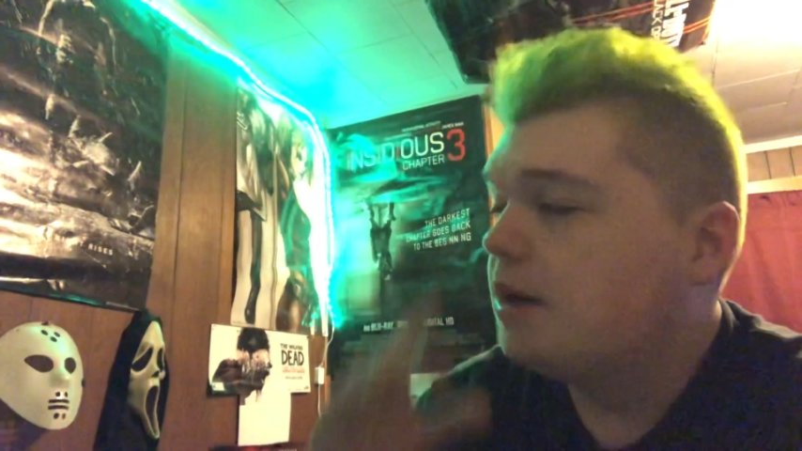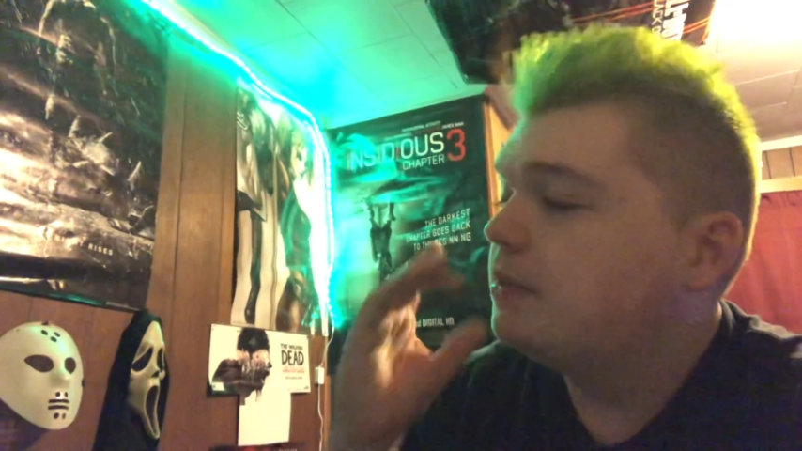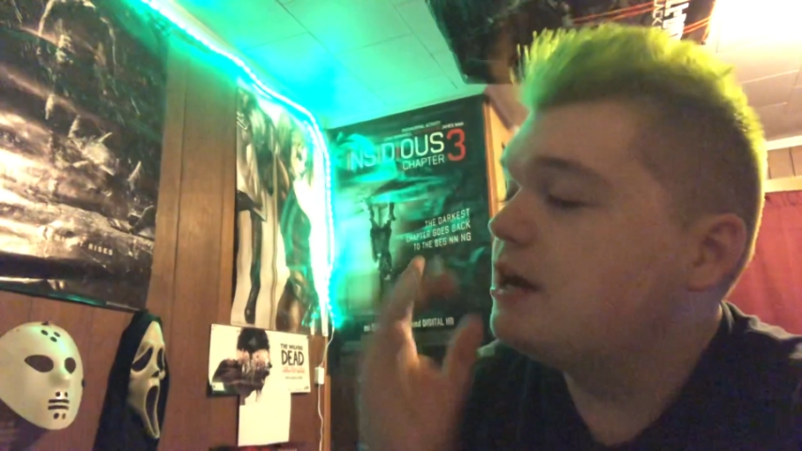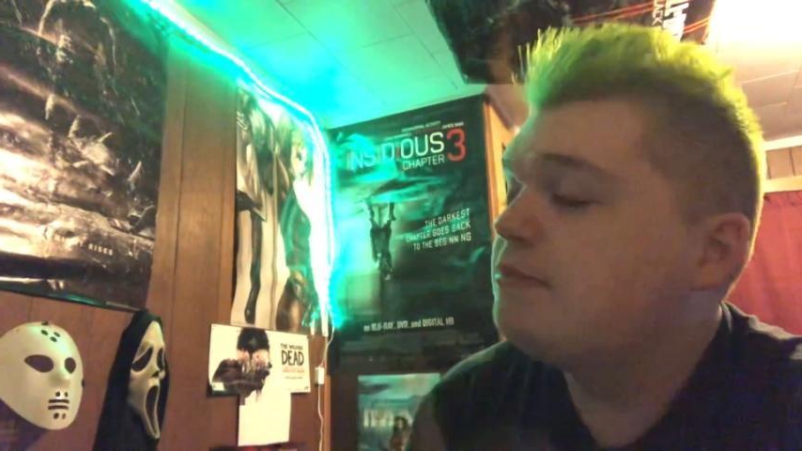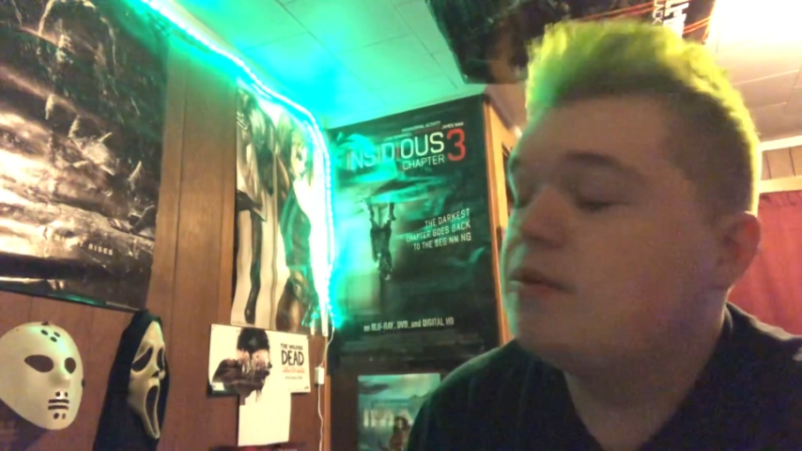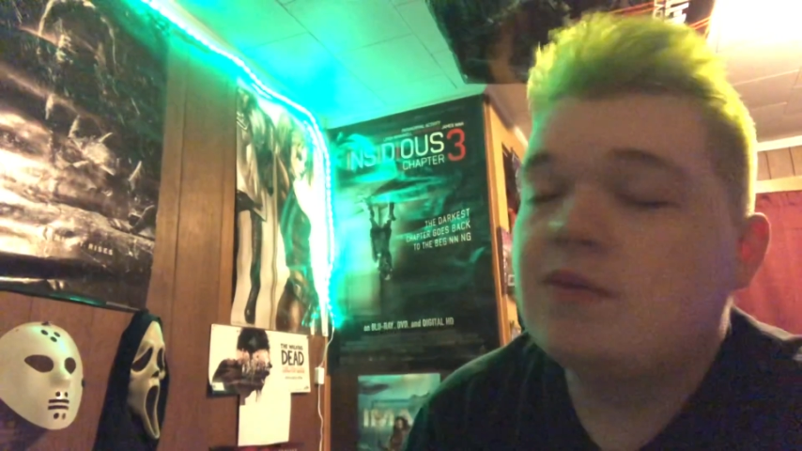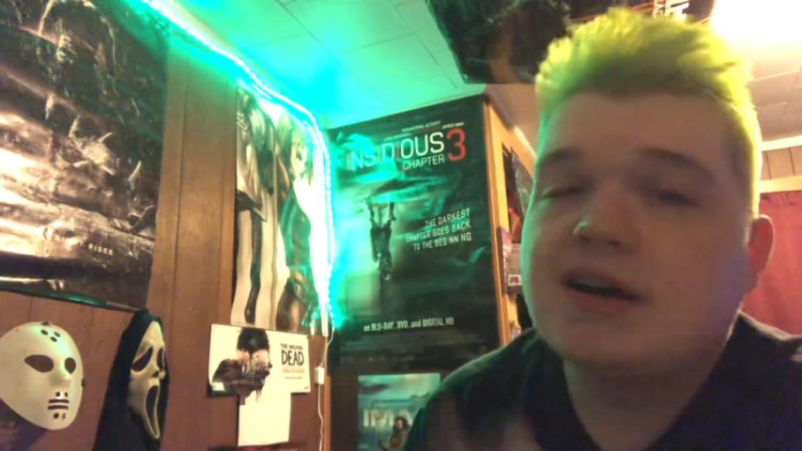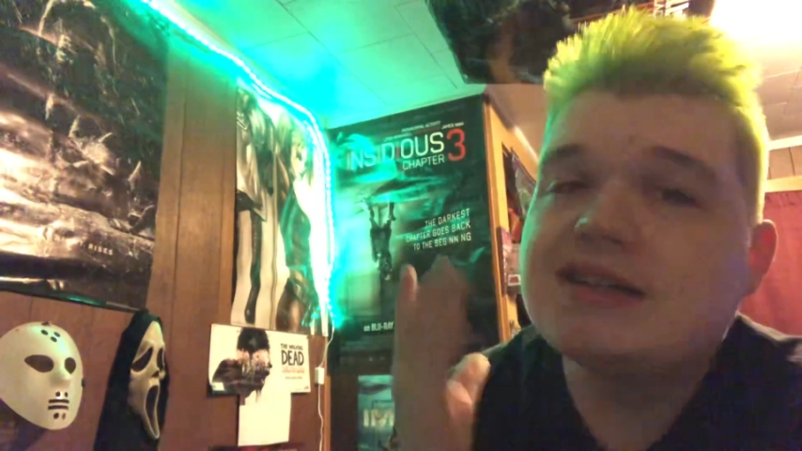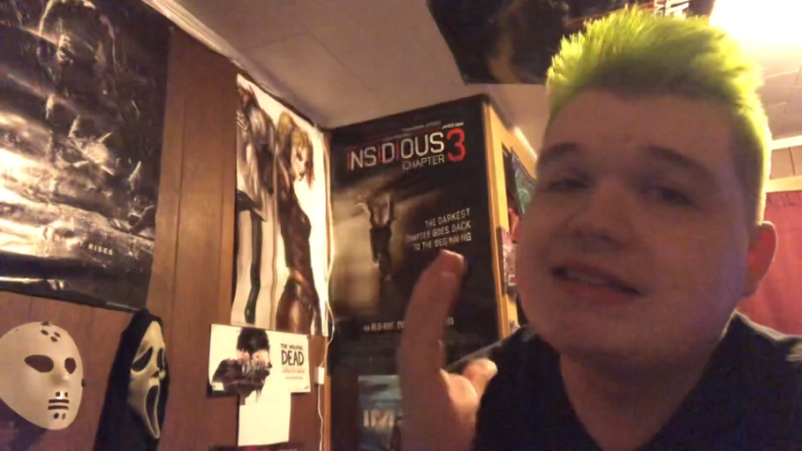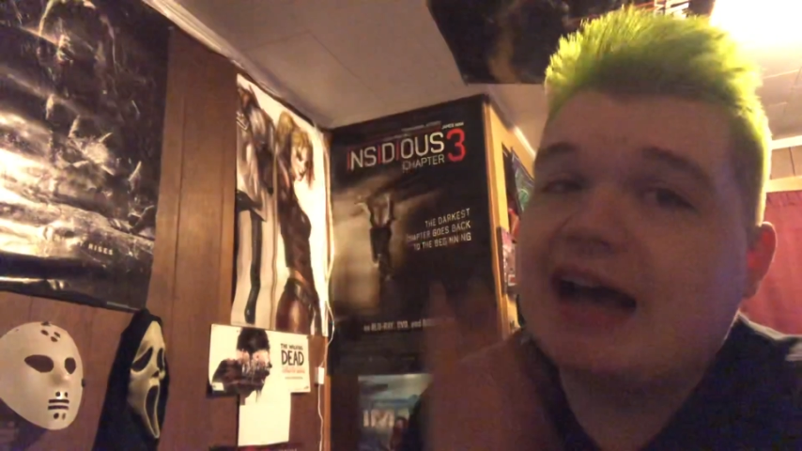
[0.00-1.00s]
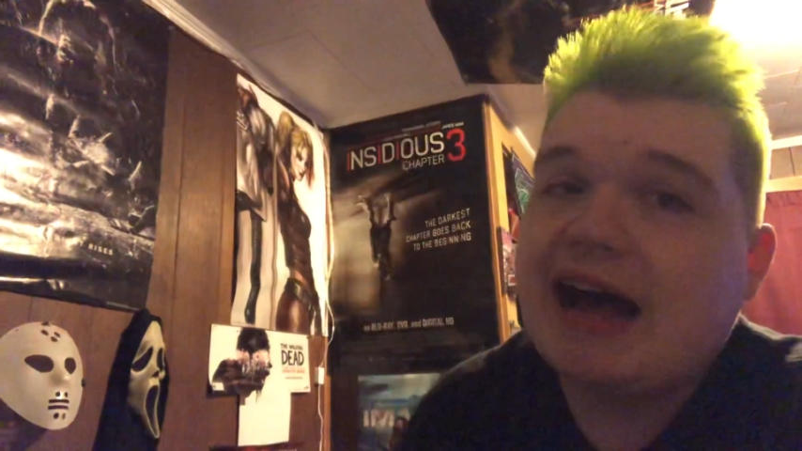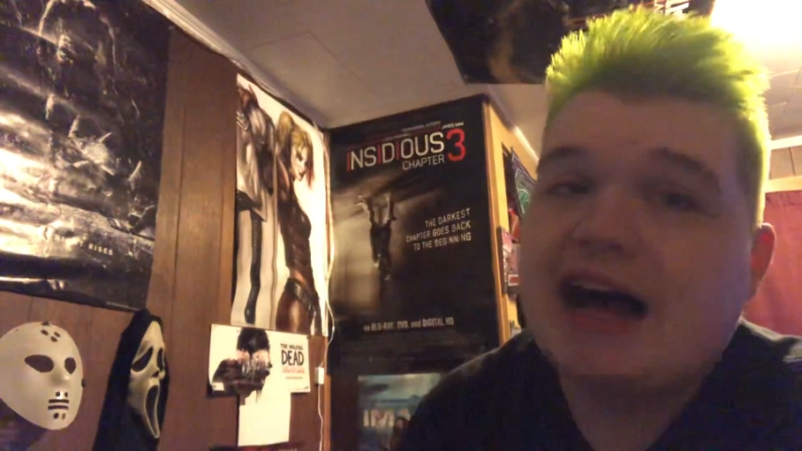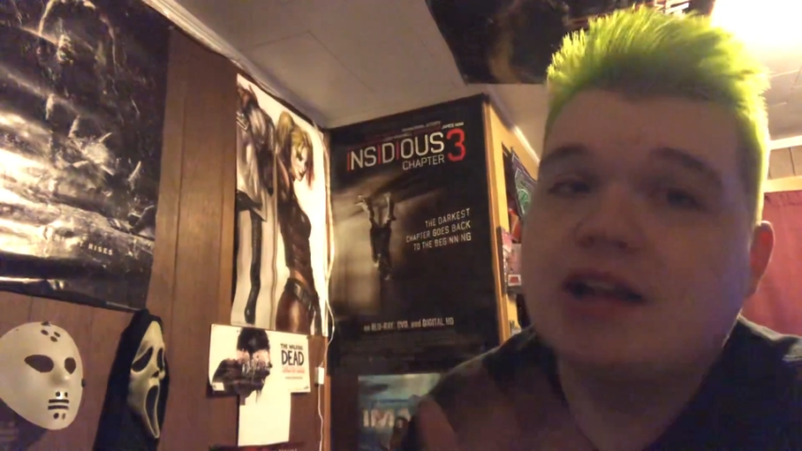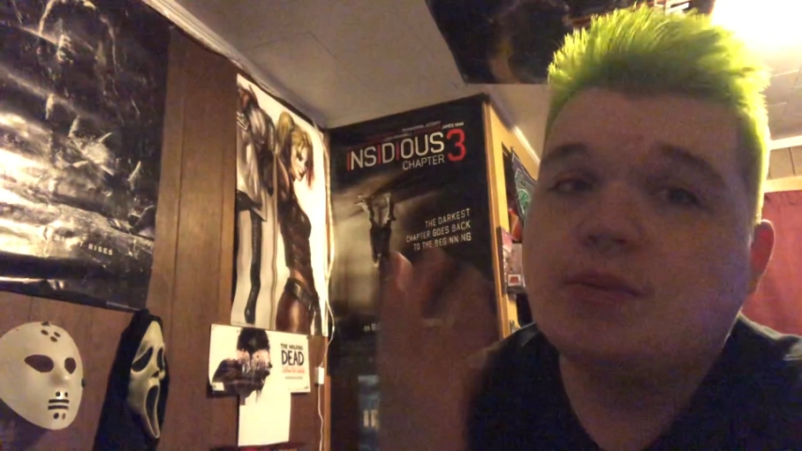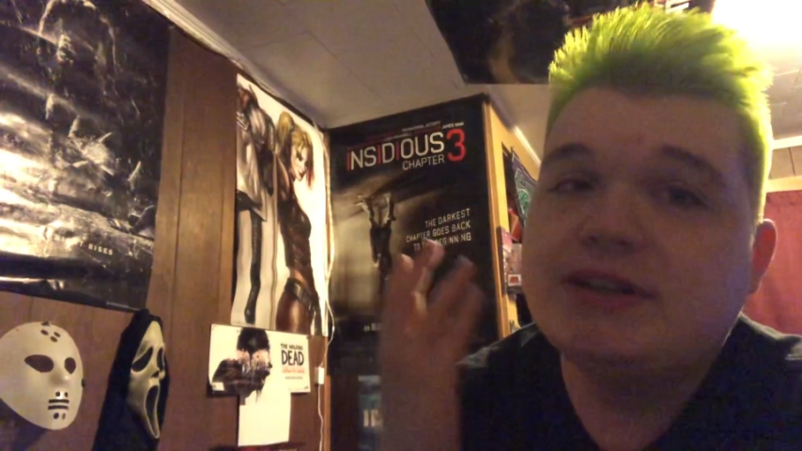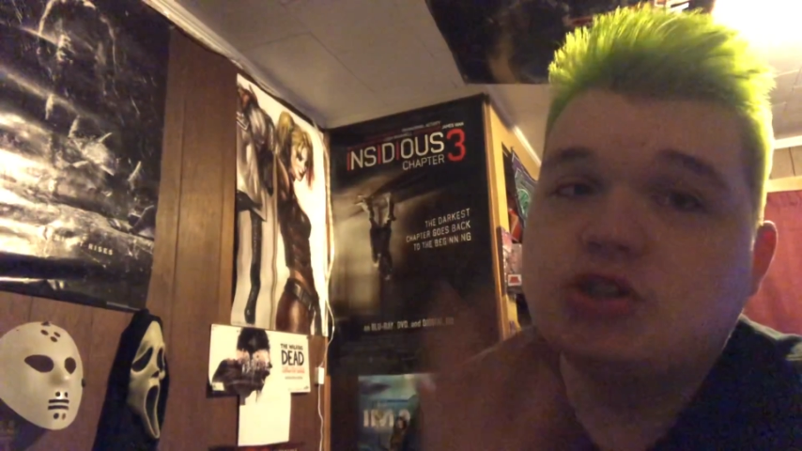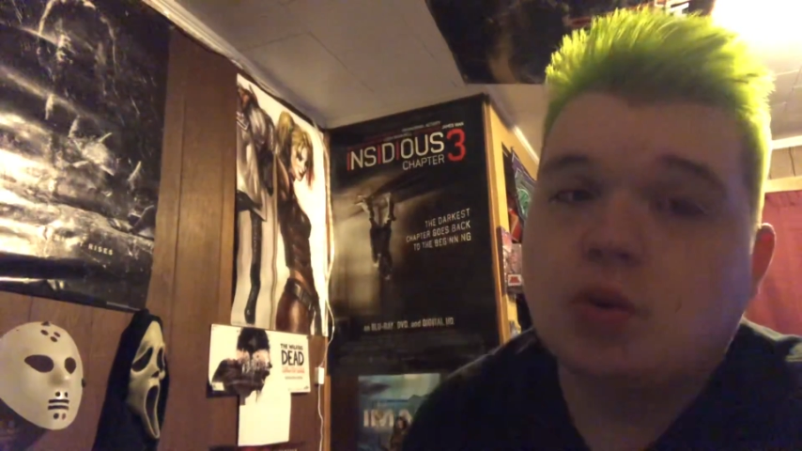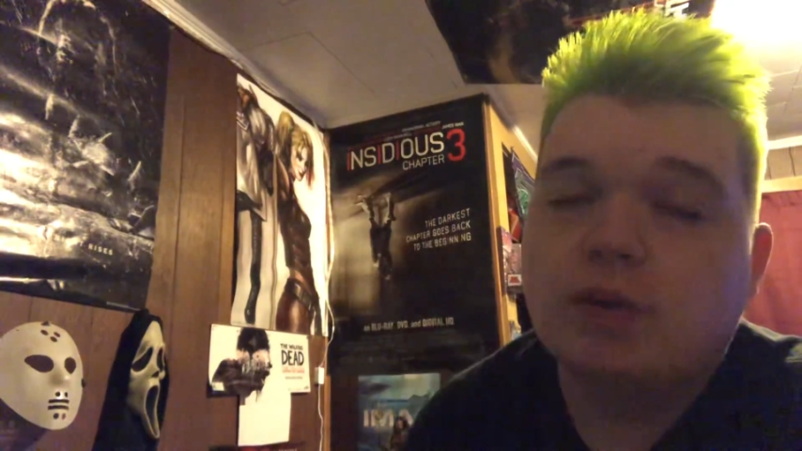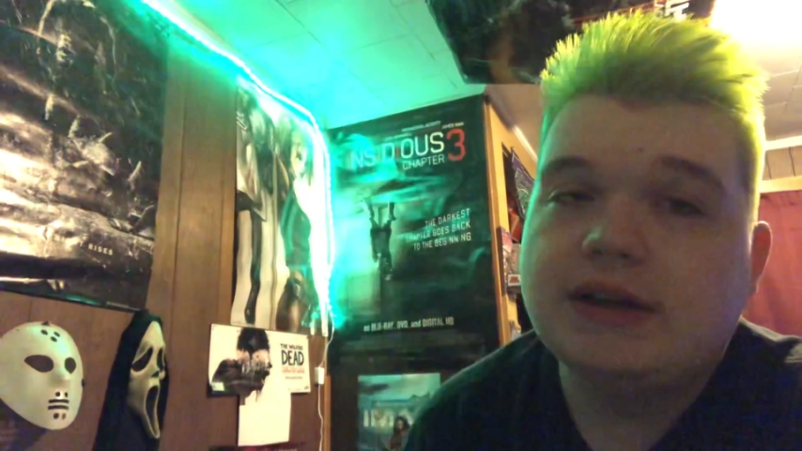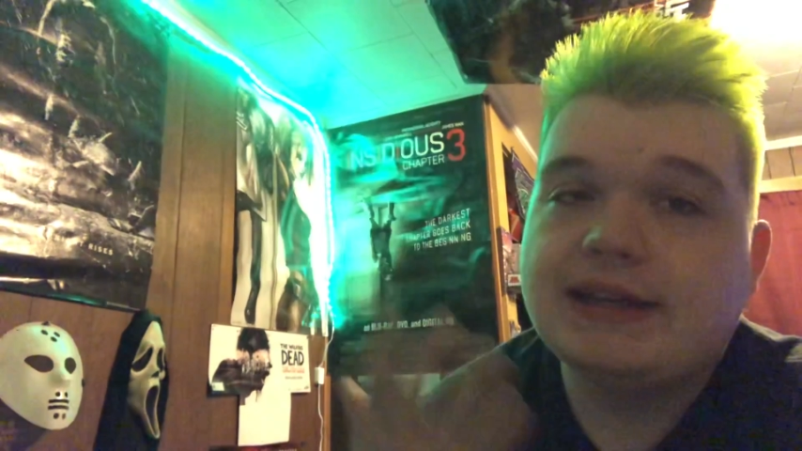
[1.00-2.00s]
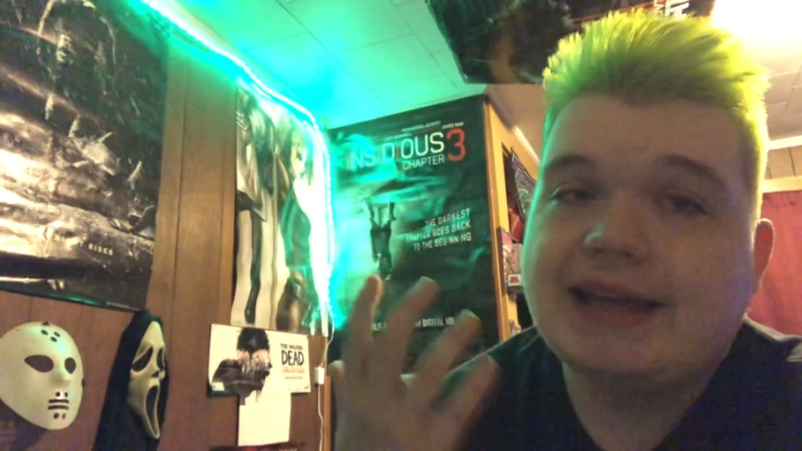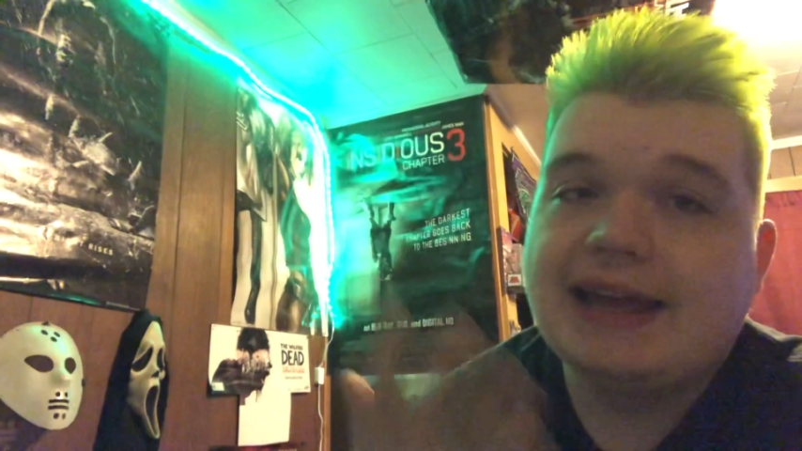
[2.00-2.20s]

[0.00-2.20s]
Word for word: But number one is the Halloween 2018